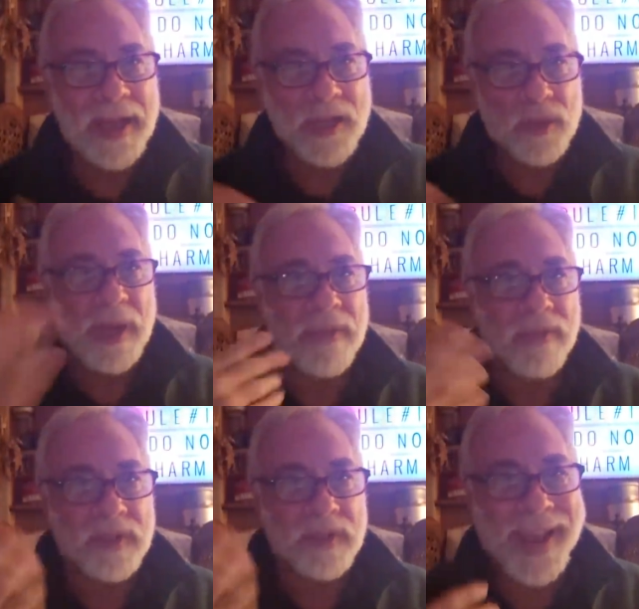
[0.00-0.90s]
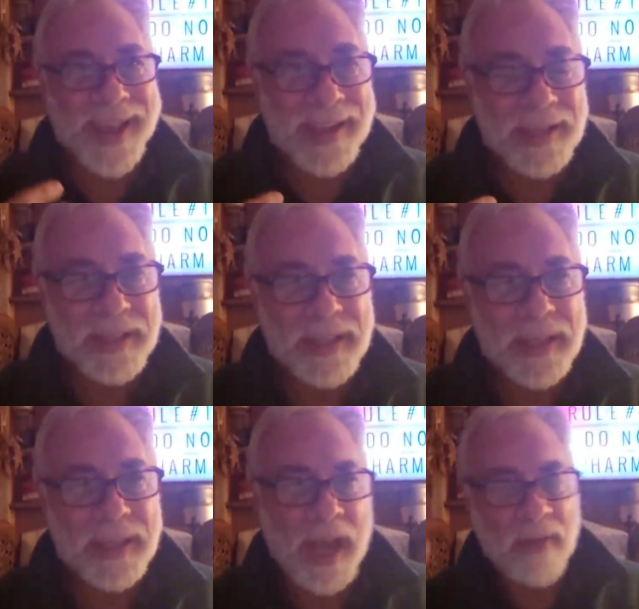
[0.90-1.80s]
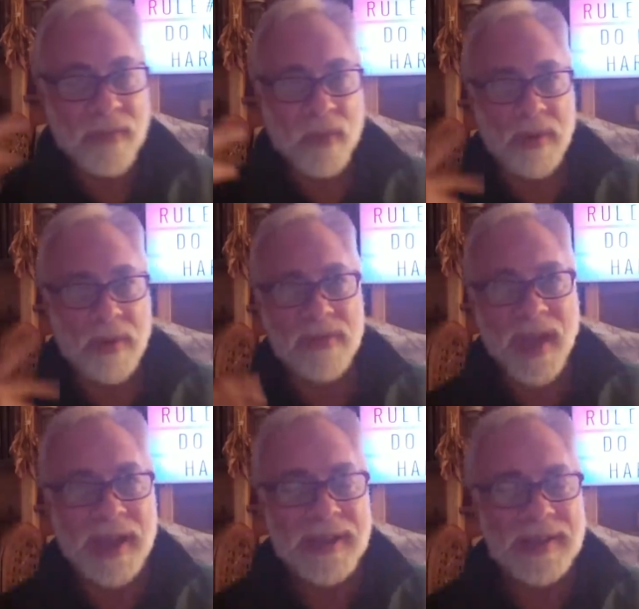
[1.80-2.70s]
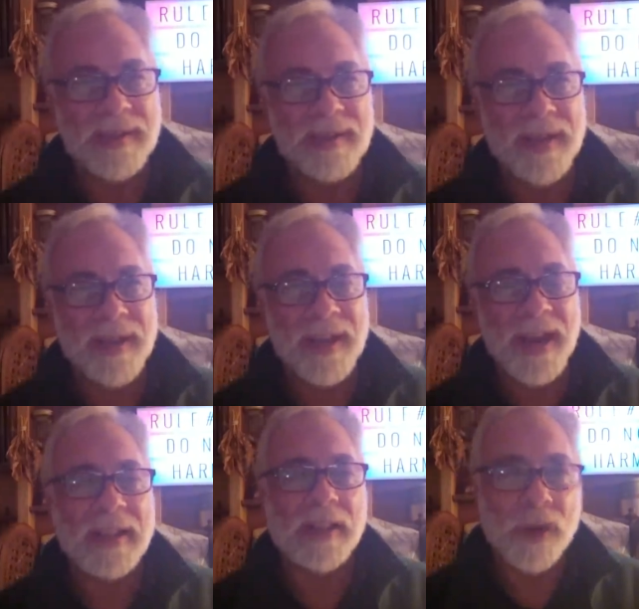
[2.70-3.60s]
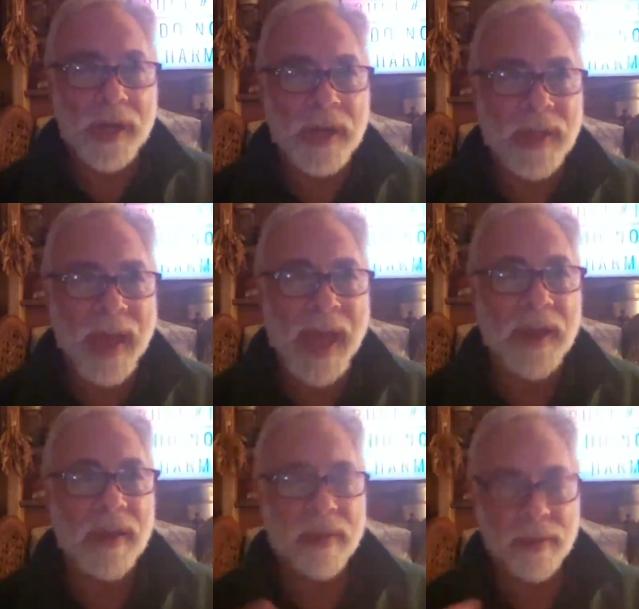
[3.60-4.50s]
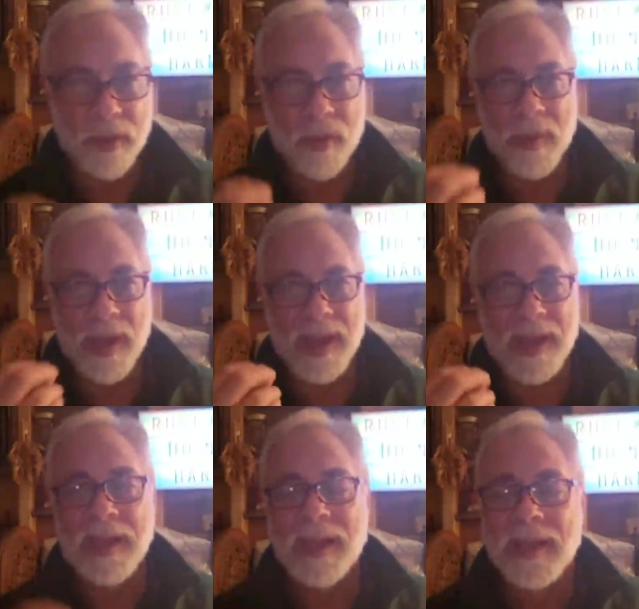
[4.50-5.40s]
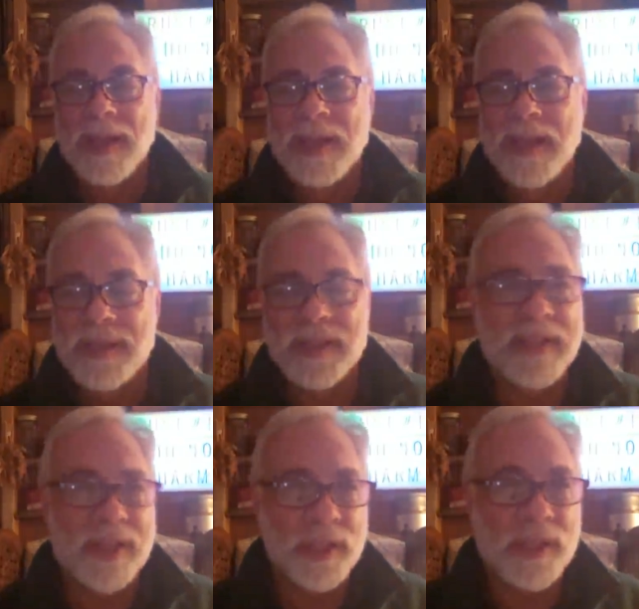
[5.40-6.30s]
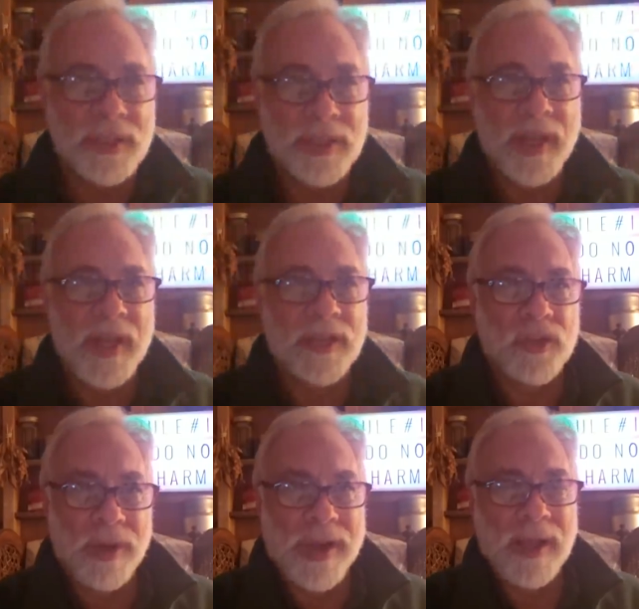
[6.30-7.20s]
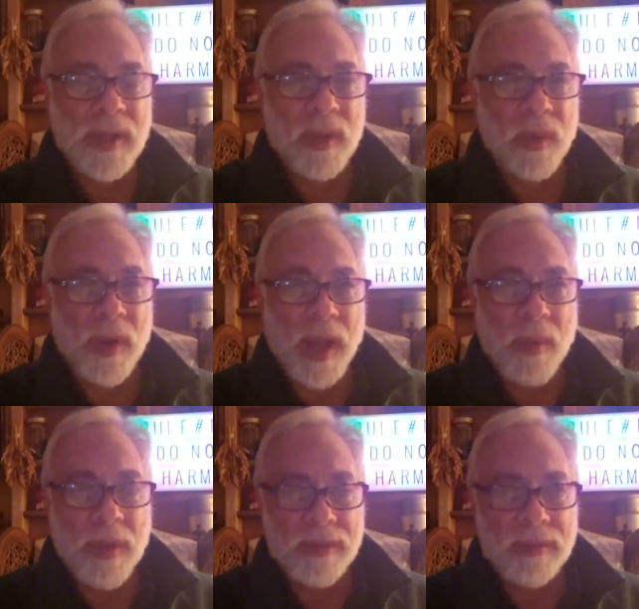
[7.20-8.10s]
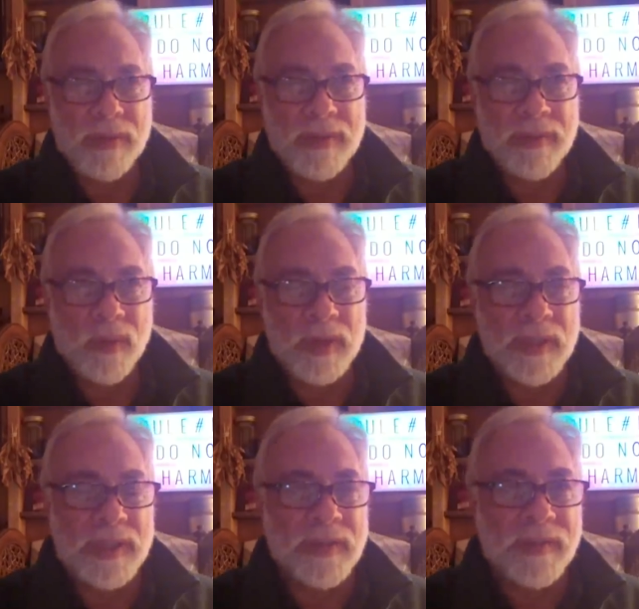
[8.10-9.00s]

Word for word: I drink for taste, not for effect. And I learned that through my decision to not drink when I went through the divorce.